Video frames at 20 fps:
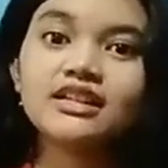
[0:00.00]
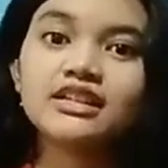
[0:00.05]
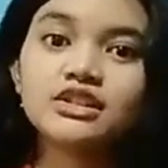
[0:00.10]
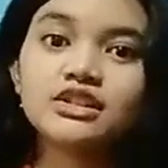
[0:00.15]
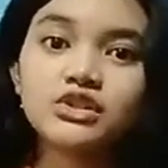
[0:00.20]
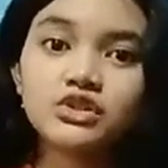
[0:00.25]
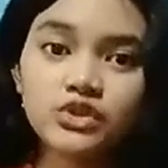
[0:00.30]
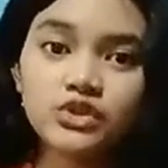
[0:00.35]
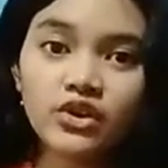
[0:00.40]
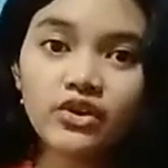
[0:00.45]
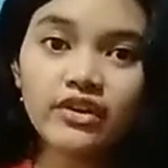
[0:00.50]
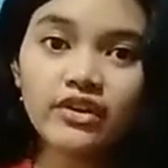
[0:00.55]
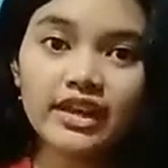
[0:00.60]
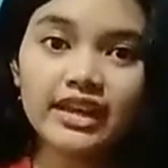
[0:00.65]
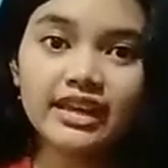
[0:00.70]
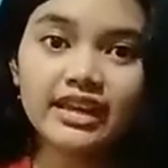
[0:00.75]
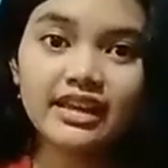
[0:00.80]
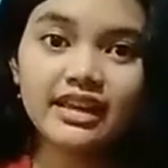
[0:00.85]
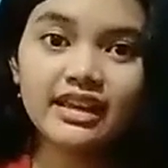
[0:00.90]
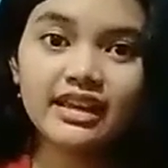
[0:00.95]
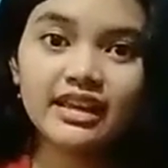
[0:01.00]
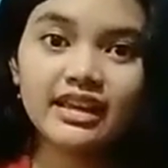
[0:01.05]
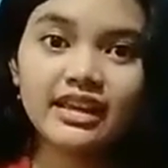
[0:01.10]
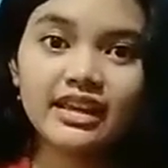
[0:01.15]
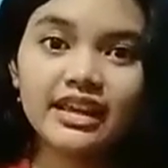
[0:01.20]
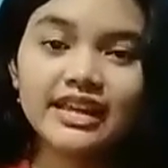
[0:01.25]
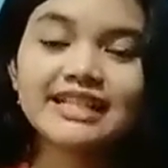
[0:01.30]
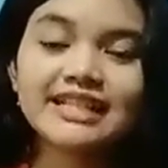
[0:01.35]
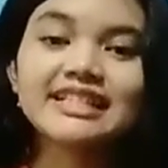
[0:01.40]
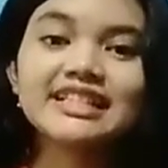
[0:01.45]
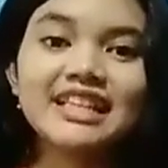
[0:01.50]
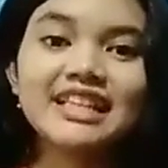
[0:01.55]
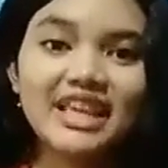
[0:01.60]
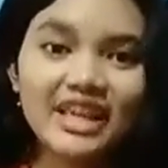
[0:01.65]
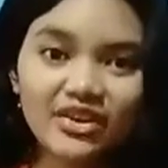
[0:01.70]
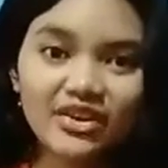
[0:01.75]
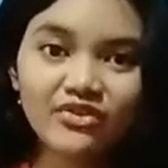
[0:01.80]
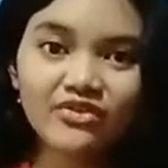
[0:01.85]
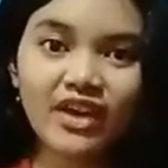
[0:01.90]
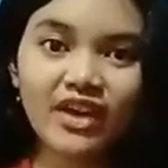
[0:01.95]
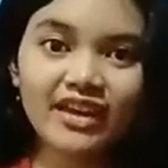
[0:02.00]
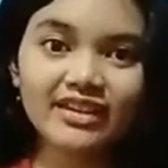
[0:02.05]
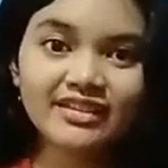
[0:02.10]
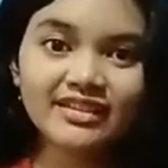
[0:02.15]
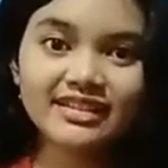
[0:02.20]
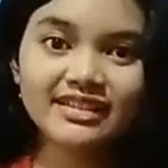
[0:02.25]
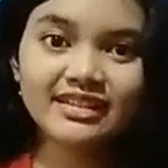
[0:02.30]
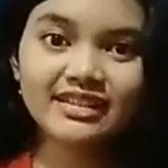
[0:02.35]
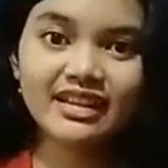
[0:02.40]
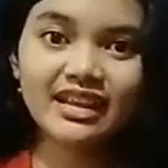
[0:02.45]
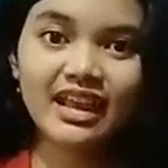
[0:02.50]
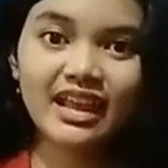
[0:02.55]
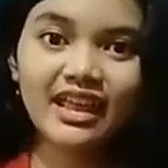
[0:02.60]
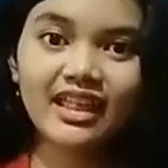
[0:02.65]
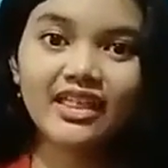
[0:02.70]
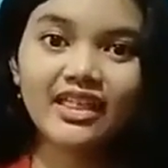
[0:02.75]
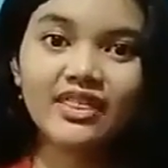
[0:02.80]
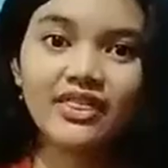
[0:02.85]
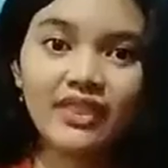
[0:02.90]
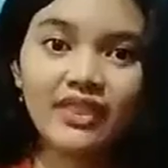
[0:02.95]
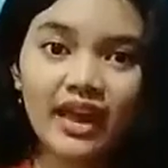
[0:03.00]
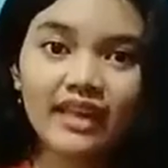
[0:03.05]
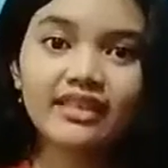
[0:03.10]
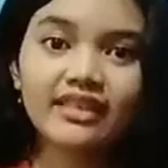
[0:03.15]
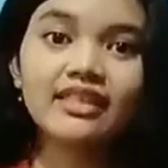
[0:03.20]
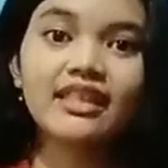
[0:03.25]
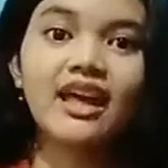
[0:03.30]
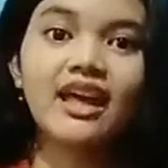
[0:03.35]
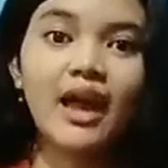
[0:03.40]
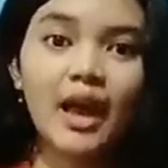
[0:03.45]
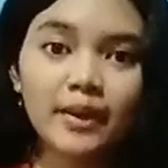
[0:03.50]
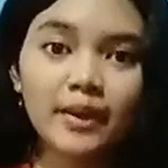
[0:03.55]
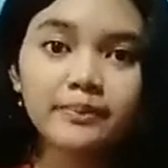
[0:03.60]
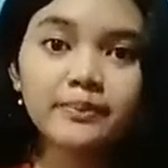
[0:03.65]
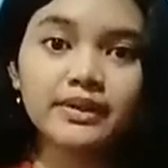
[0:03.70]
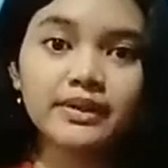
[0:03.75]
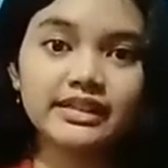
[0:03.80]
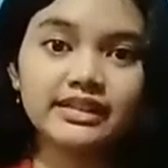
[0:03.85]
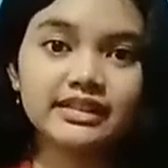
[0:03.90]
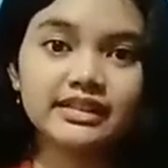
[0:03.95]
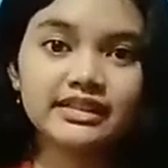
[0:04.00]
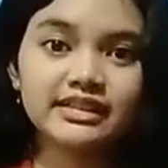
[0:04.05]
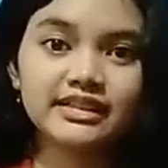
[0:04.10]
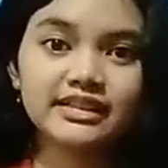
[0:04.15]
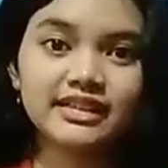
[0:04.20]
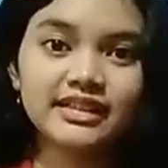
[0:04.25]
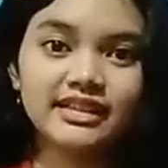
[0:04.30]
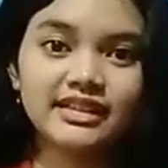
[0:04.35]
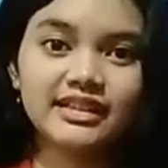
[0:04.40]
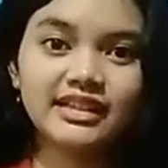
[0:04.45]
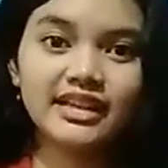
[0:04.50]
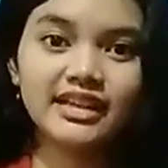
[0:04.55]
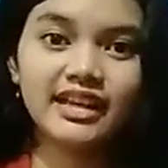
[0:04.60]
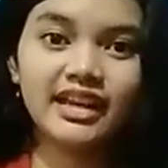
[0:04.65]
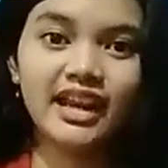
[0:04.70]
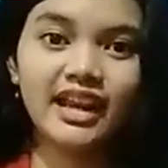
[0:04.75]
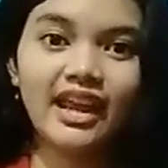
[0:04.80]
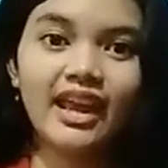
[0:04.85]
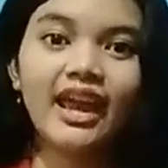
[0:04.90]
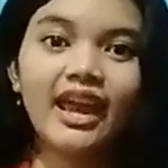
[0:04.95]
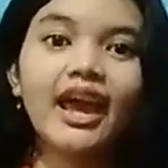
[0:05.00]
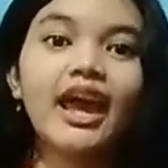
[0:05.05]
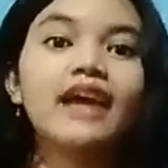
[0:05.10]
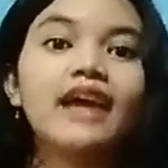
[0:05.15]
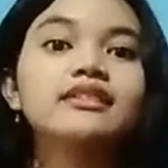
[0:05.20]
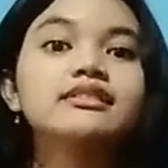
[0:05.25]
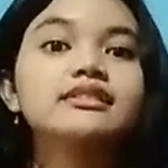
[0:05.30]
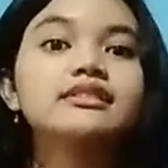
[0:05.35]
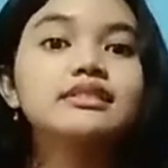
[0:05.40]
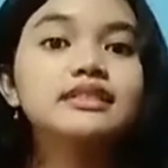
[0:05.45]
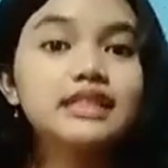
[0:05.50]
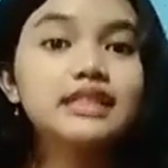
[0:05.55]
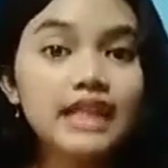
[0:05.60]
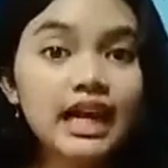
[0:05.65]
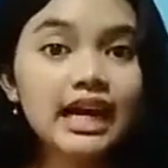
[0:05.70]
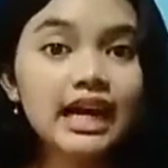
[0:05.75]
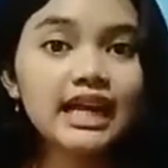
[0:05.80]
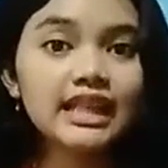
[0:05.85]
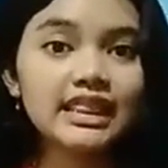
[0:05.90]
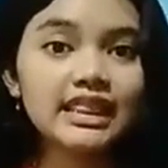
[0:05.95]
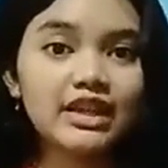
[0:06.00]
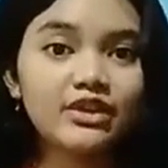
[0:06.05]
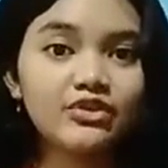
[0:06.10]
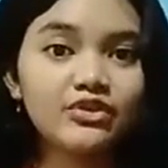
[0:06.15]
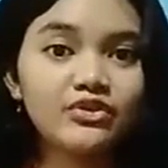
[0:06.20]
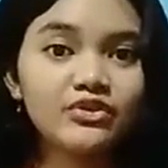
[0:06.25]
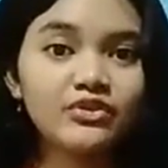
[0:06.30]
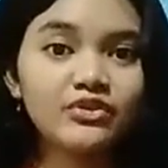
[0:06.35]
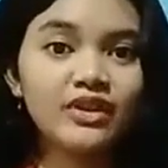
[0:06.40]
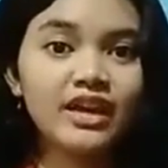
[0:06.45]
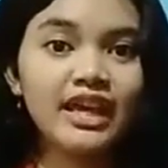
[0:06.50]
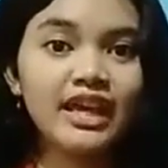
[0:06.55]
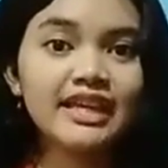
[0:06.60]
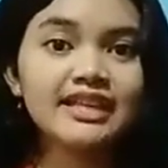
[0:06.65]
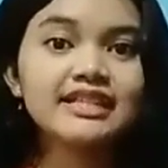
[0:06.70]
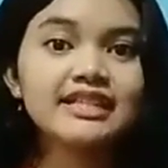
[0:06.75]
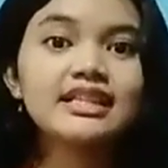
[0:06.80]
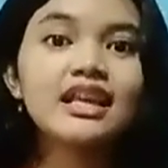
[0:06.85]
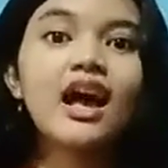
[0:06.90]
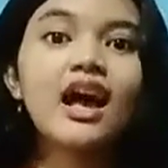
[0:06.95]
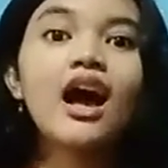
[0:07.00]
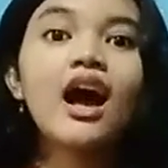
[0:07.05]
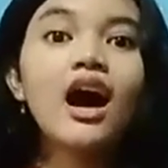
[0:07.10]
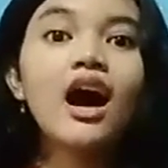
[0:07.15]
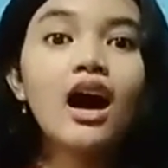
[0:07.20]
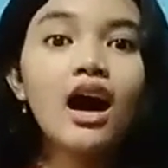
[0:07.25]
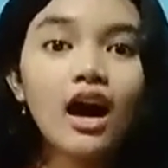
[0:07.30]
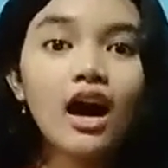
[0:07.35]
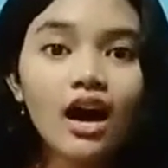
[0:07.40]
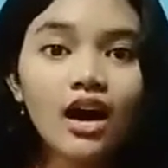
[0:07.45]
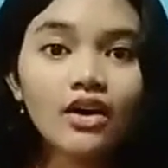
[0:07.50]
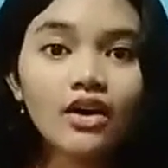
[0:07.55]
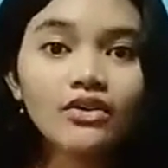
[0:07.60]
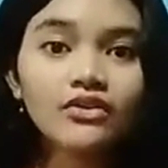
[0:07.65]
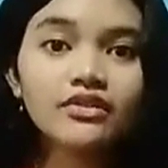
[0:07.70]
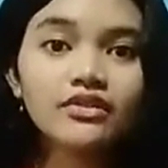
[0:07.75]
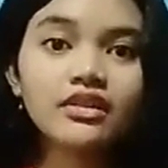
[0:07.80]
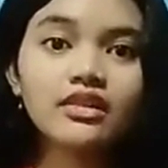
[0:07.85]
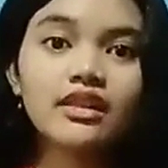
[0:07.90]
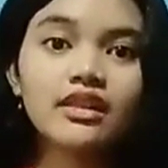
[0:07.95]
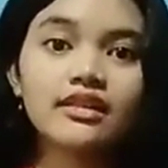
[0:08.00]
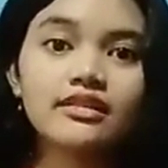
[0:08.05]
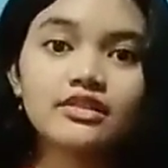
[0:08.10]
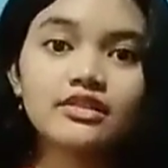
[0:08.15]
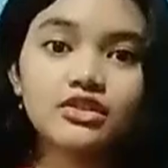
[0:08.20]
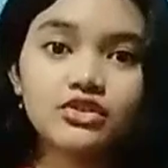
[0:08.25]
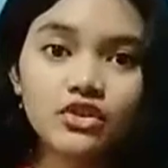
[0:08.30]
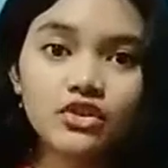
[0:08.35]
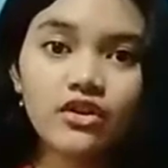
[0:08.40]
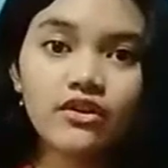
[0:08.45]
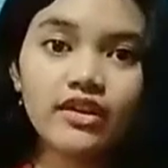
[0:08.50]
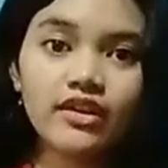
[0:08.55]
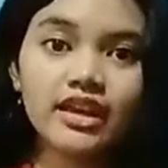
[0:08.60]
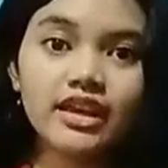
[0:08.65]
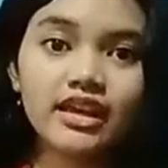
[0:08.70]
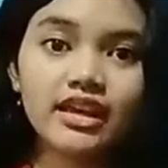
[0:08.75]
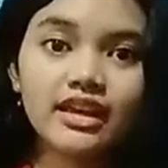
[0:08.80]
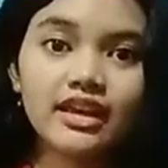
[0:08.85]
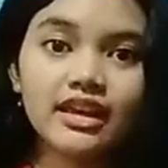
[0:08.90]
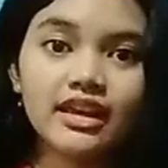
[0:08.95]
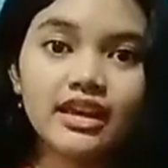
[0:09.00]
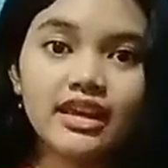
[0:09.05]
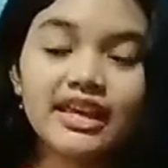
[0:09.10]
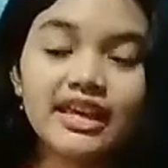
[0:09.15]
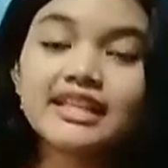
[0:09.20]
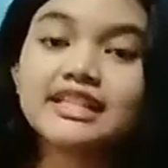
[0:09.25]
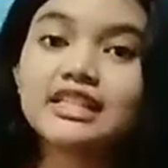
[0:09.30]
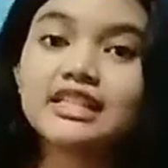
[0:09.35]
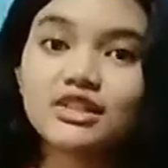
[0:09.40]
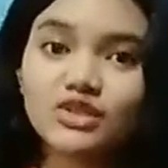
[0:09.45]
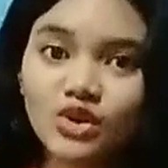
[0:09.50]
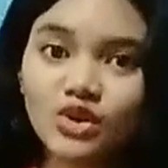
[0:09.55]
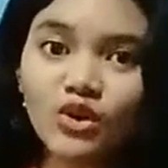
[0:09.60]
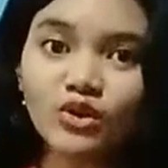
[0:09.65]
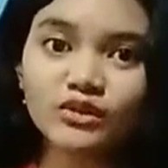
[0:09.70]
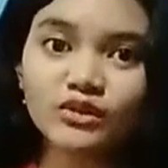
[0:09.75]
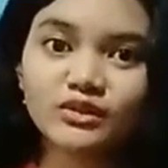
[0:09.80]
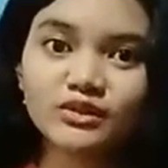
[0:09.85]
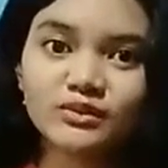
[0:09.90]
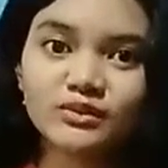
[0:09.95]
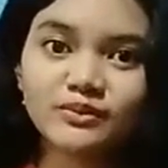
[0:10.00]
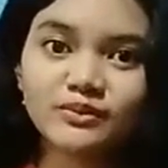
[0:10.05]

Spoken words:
Story is events that happen, and narrative is how that story is told.